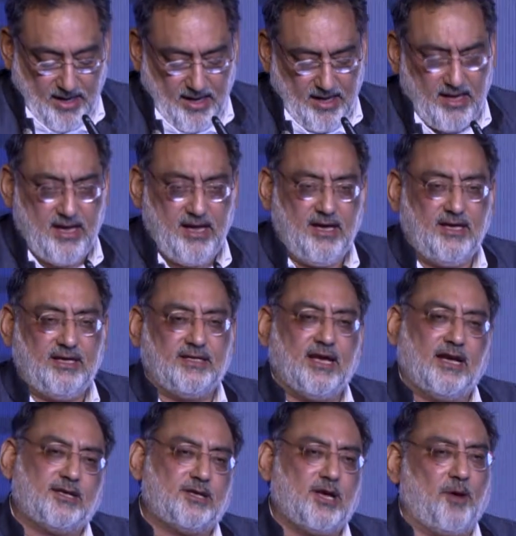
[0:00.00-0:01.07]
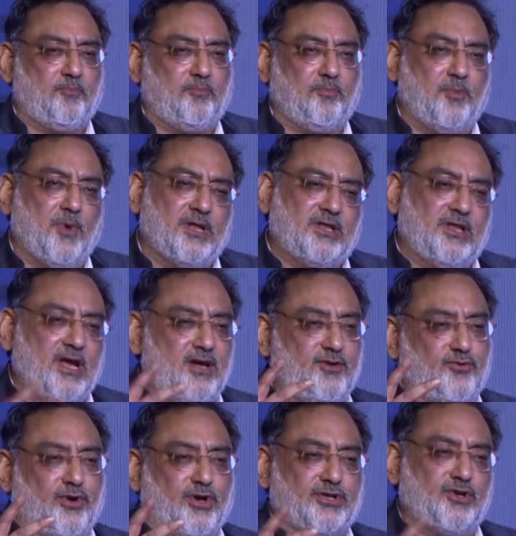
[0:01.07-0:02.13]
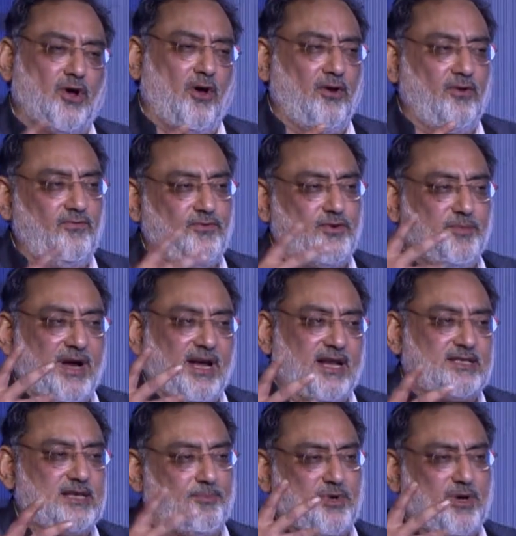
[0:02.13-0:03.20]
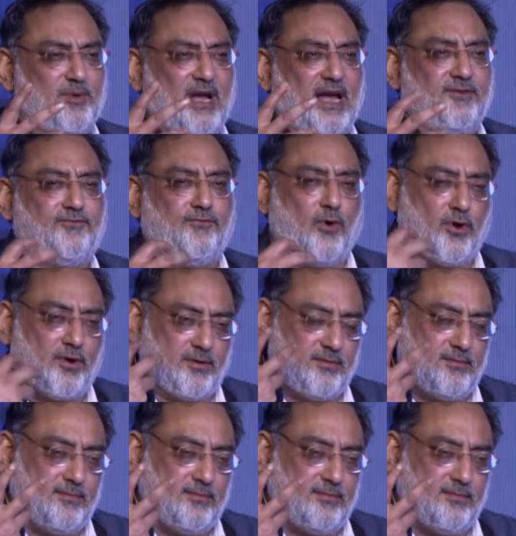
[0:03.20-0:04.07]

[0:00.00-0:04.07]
he sets up a thing to resolve, to make it acceptable, and for